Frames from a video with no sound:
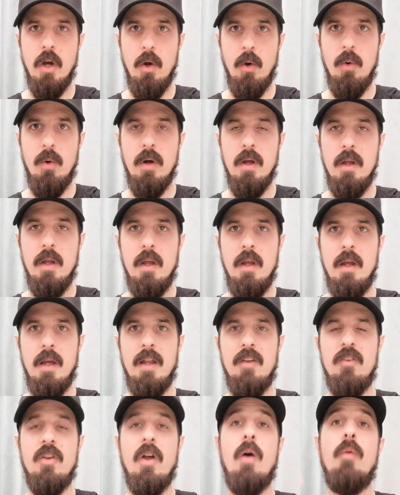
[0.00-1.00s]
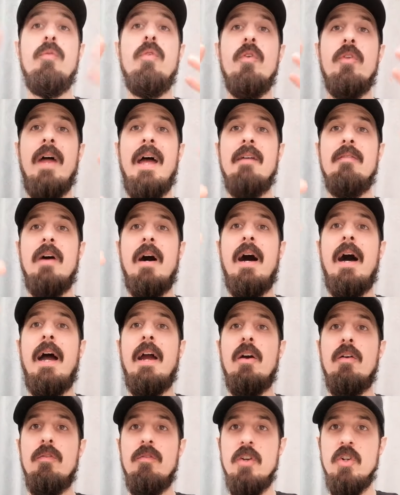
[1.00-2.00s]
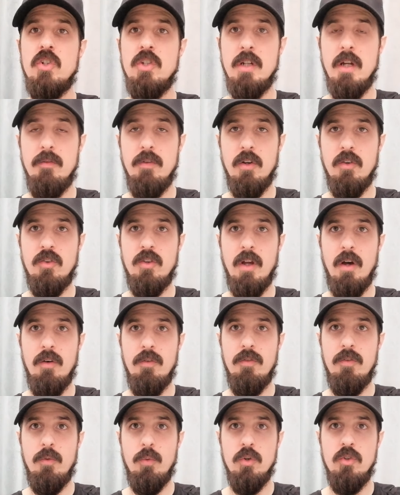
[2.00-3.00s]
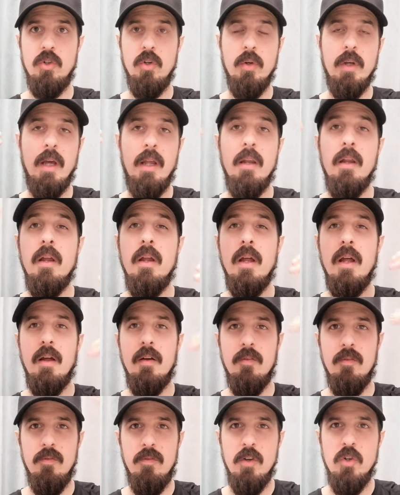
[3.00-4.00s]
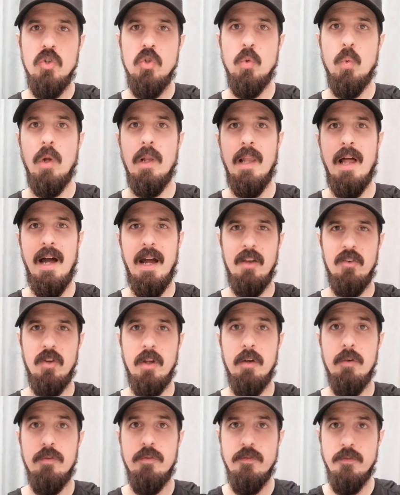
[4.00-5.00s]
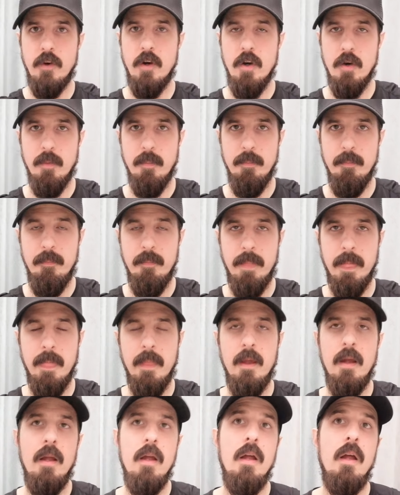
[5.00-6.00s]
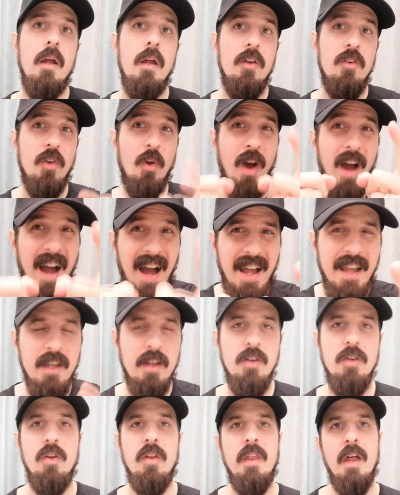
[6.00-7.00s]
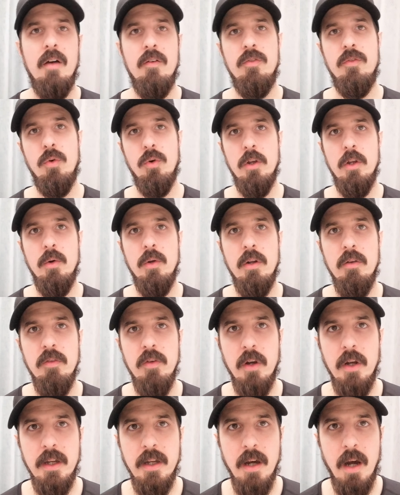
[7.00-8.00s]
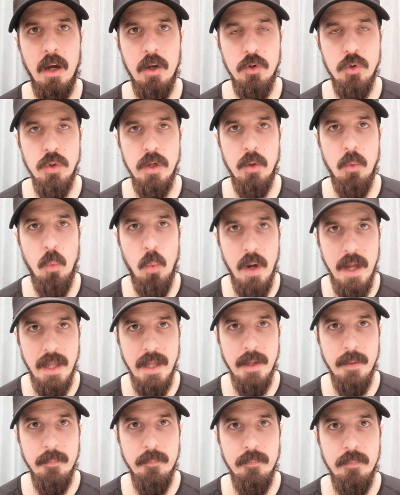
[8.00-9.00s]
go. It's helpful to have a higher vision of yourself, which you can visualize and affirm. So I can do that for you in a very concrete way.